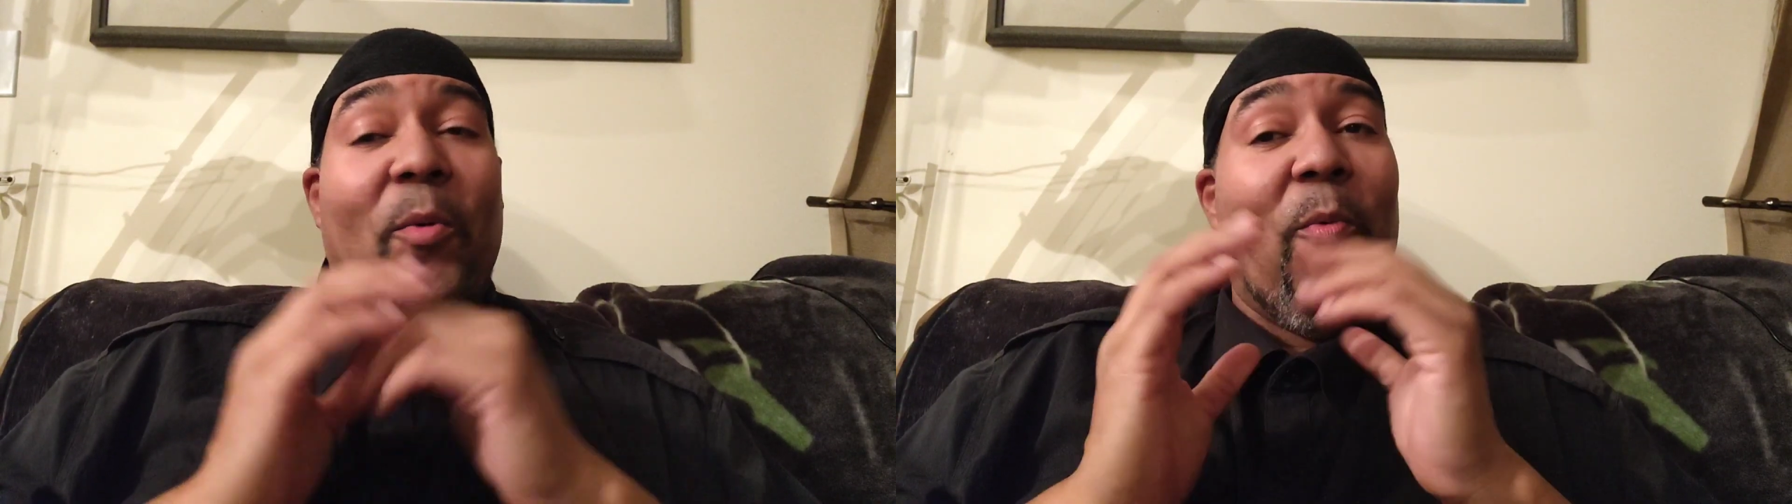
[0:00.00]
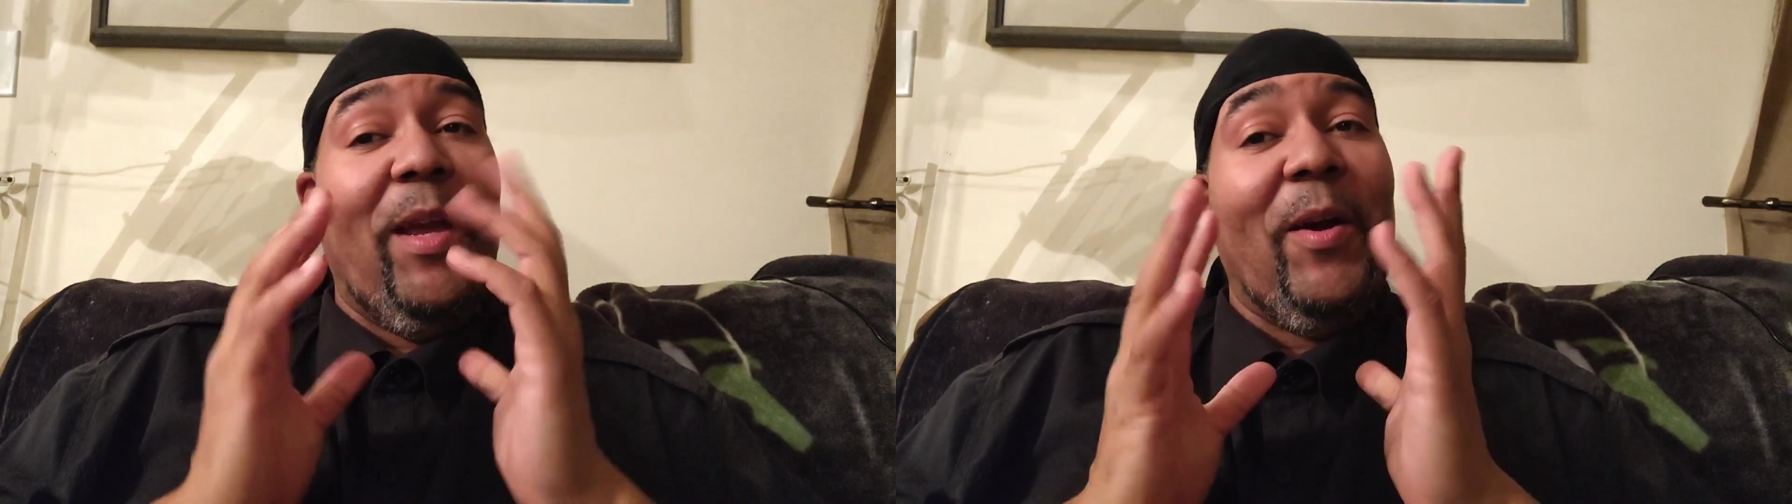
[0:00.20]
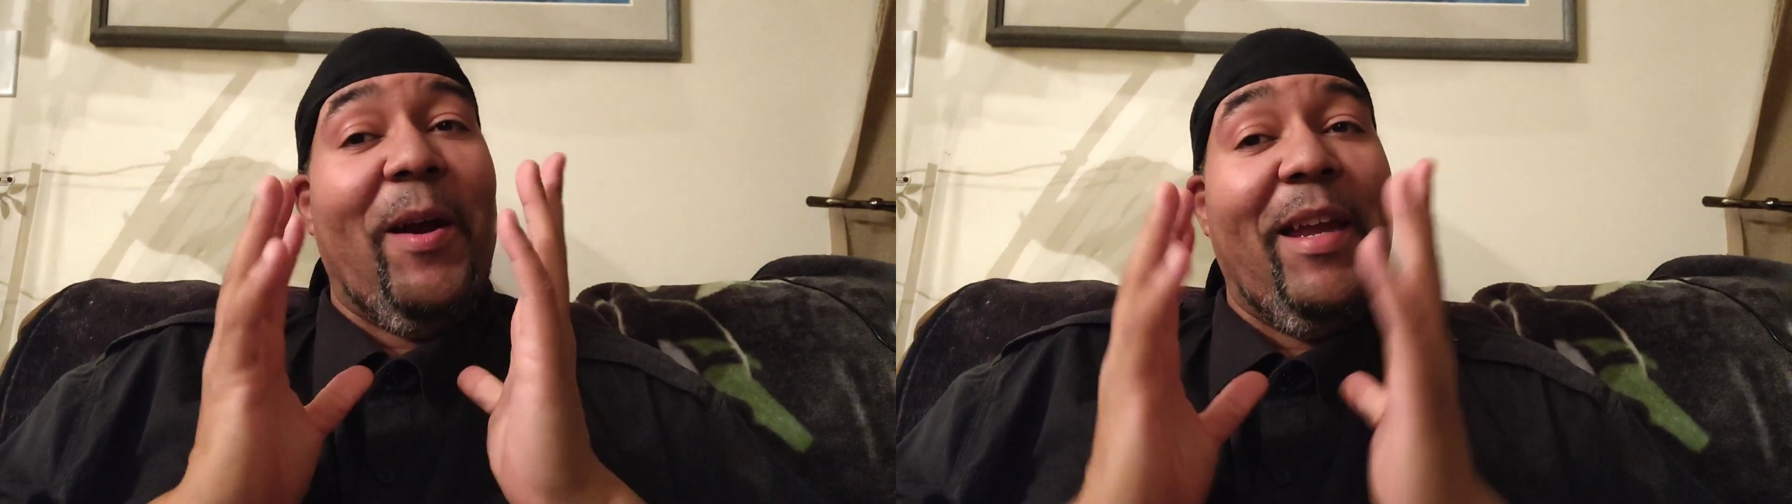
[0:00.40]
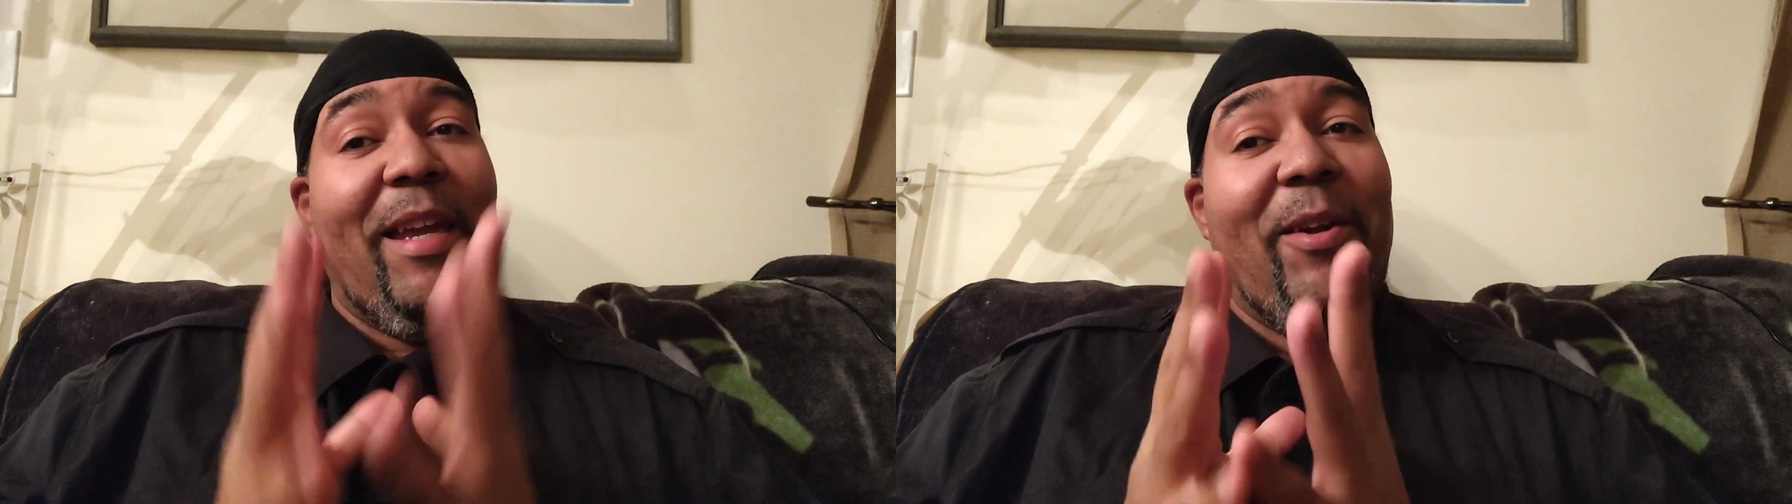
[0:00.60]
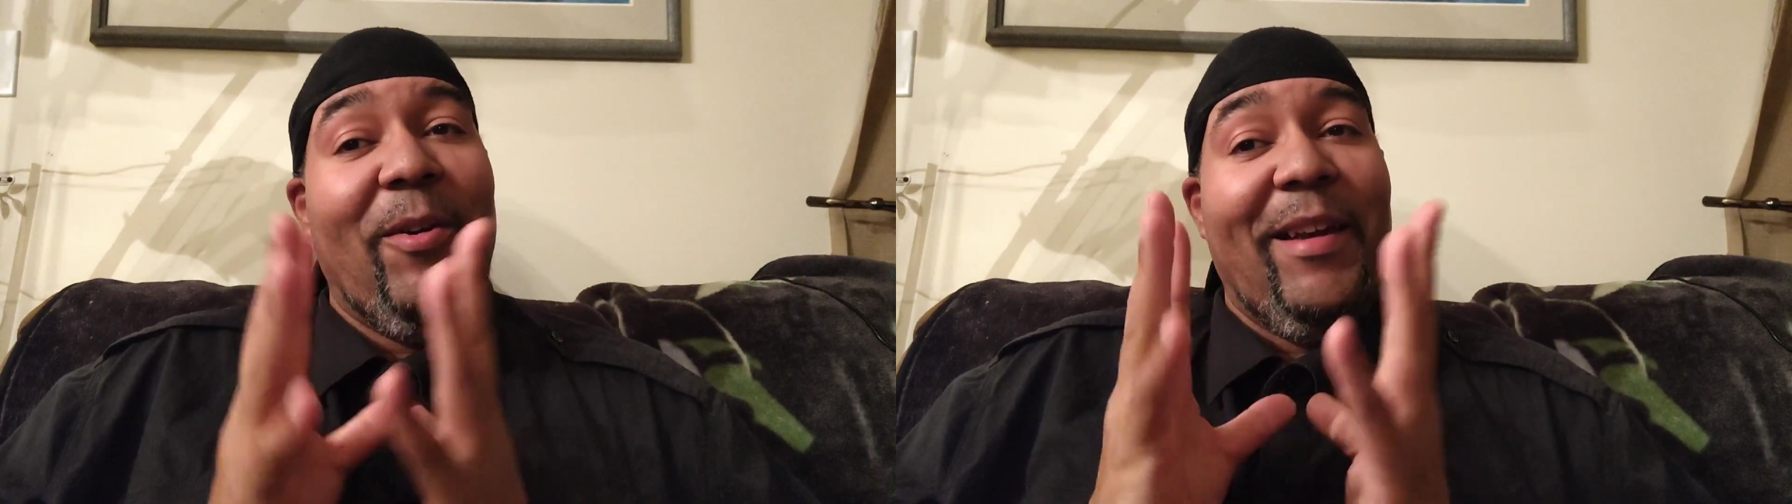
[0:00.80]
We are
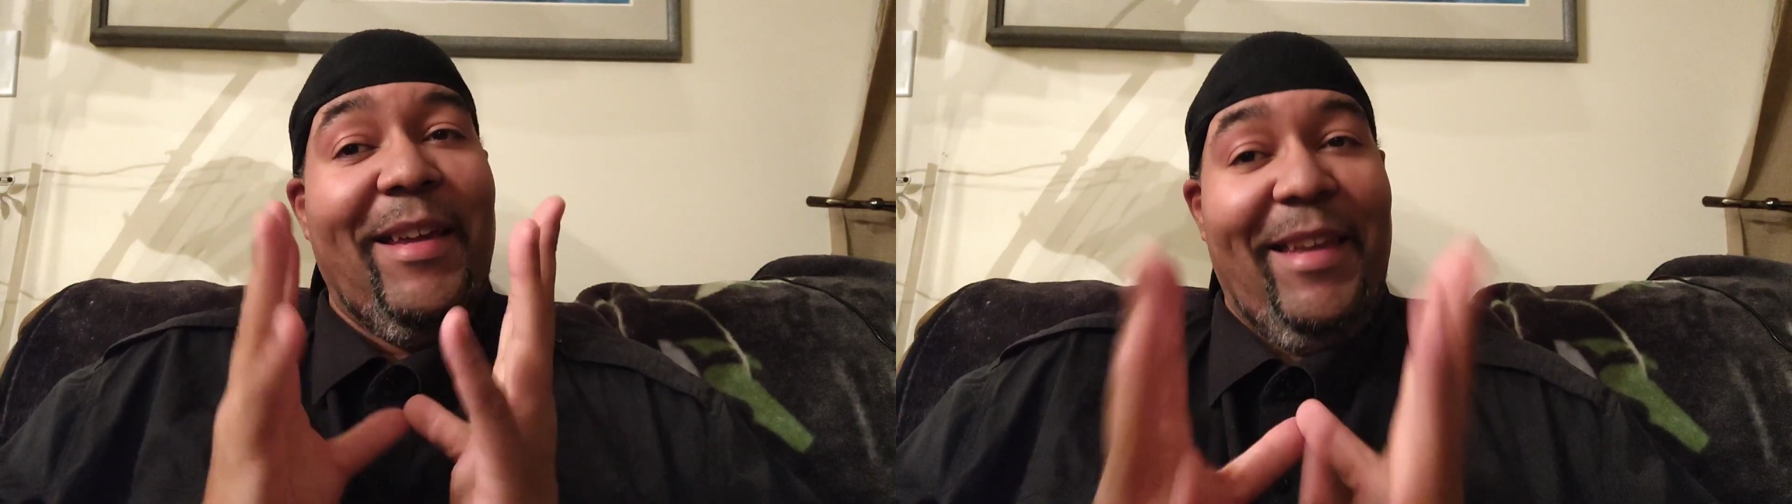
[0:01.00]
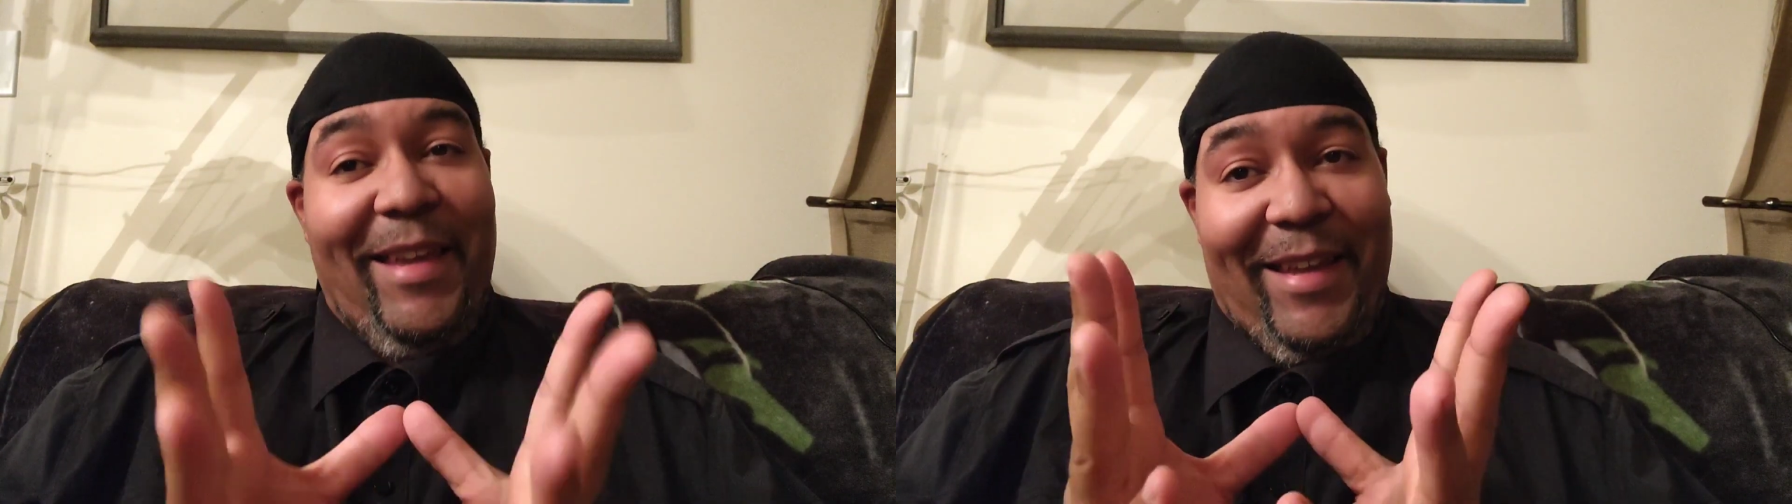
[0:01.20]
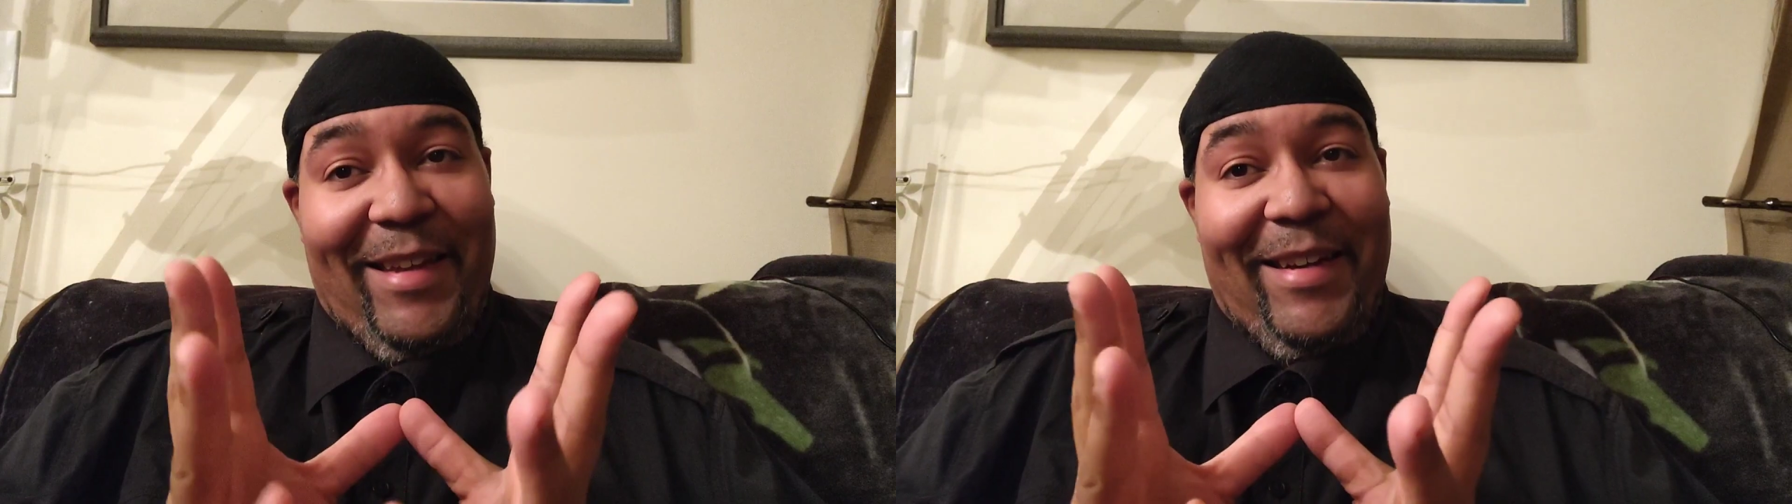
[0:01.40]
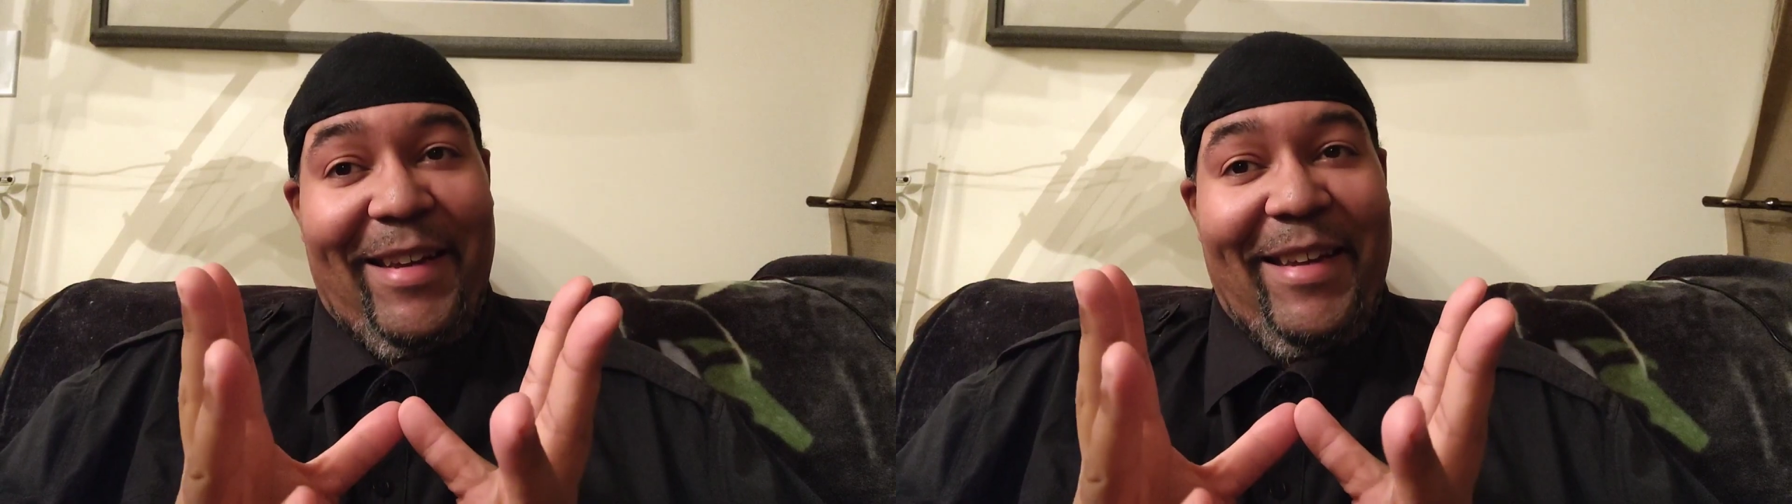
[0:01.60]
here again